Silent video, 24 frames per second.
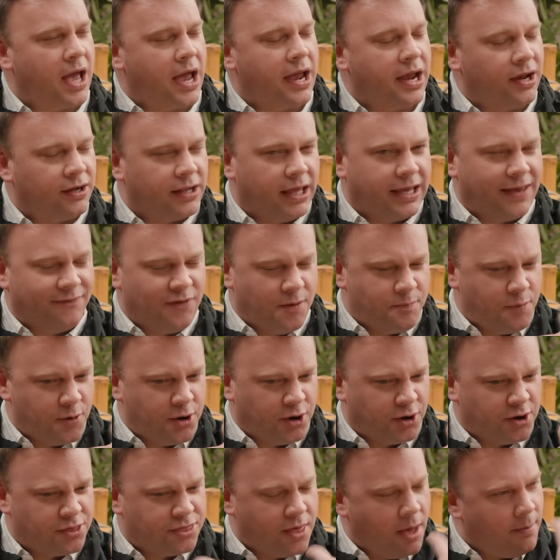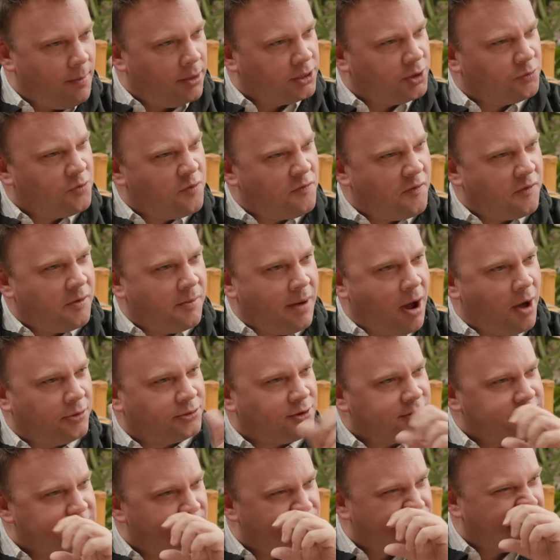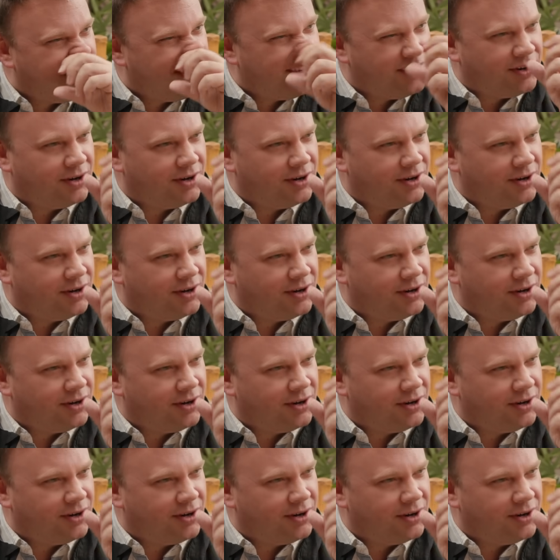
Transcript: I hear like if you put your thumb on the roof of your mouth or something?